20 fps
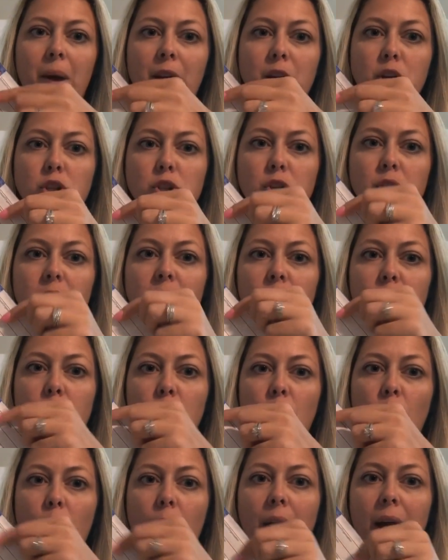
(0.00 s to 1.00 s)
So make sure
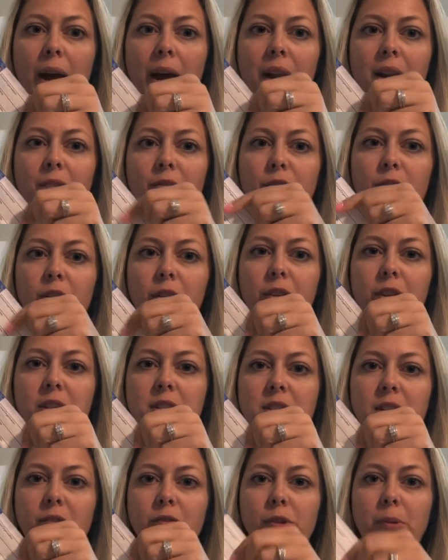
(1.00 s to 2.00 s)
that you go ahead and
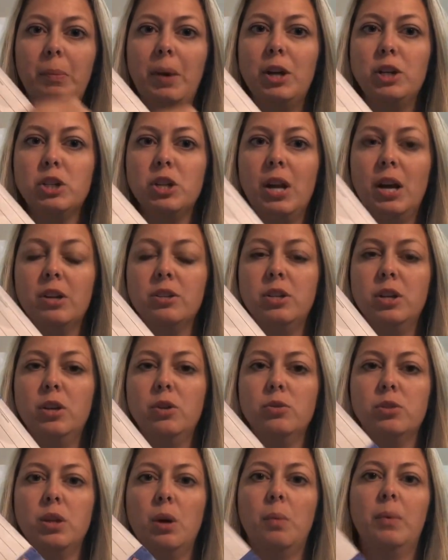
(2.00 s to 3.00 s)
fill this information
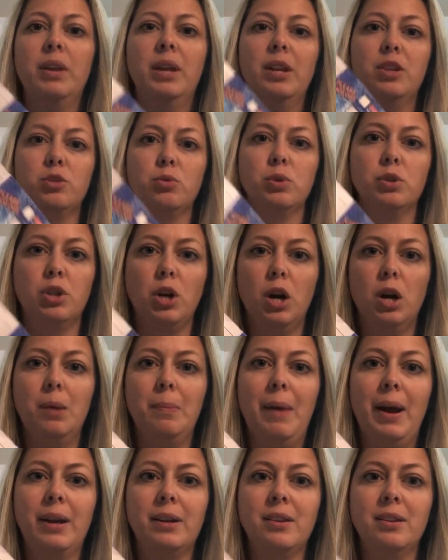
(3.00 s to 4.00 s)
out too, so when it's
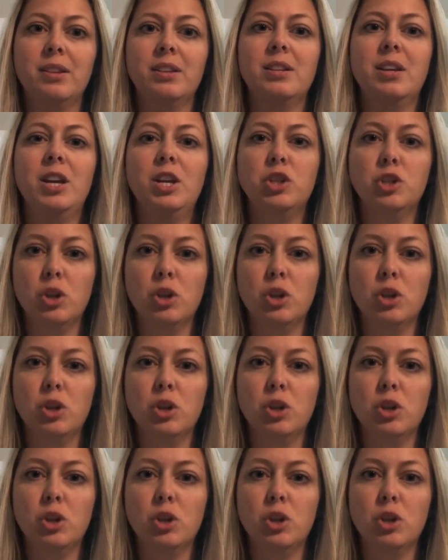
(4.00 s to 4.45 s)
returned back to